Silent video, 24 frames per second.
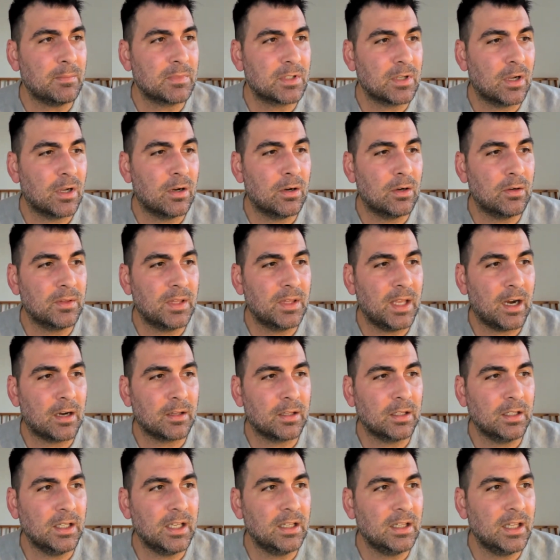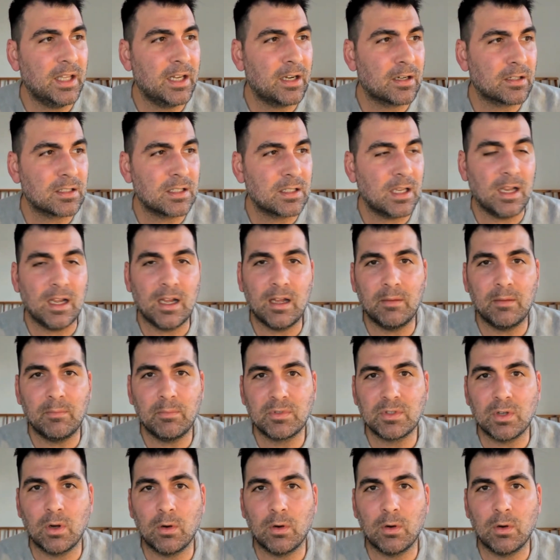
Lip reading: So they are the league leaders. Our